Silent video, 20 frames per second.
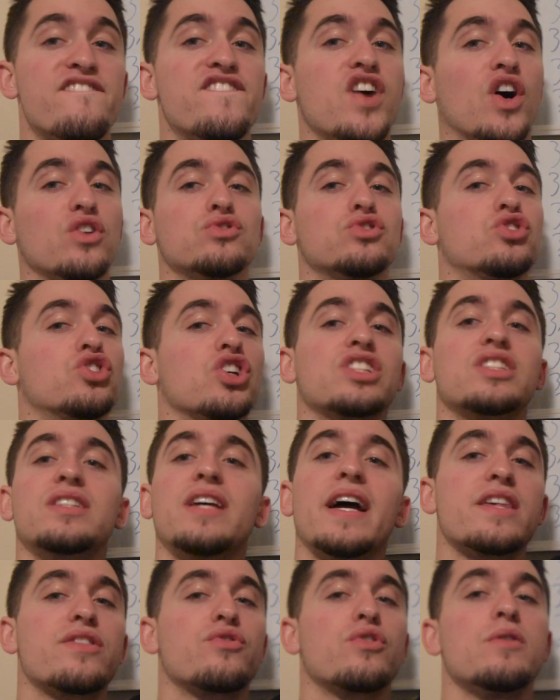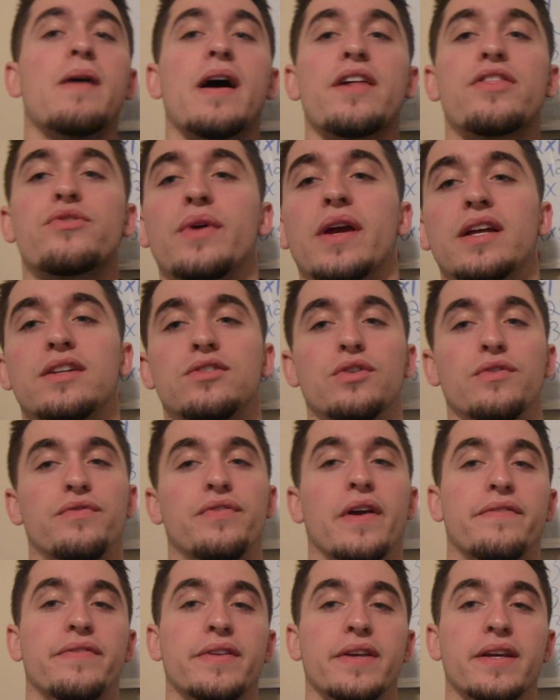felt just like 3x3 at
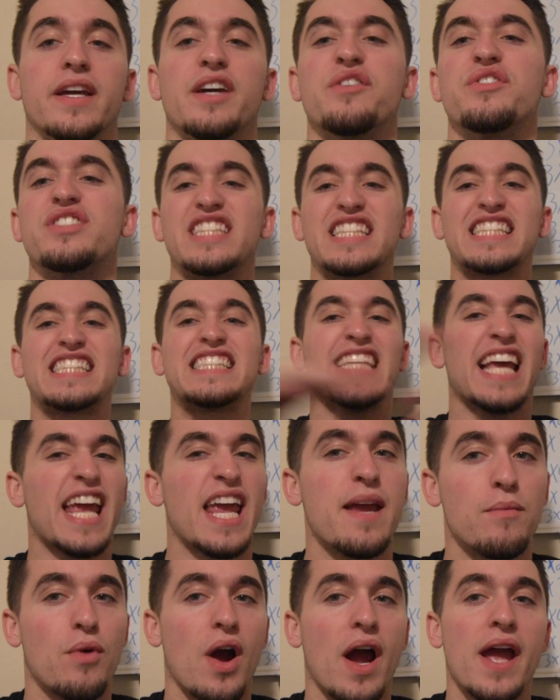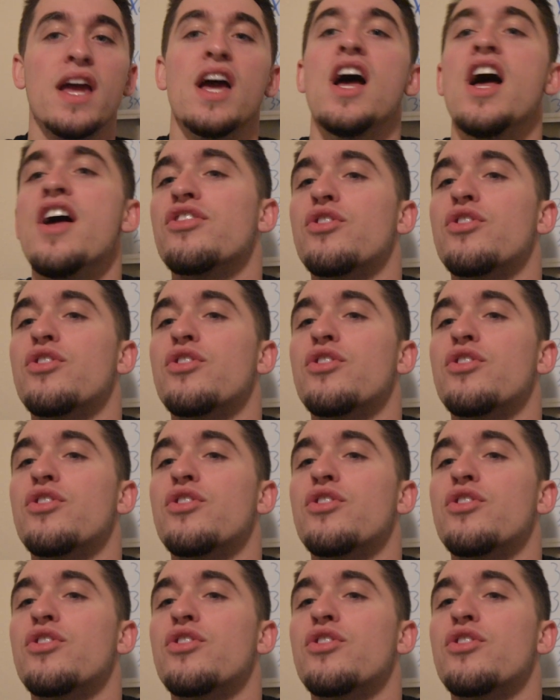250. It was the same, right?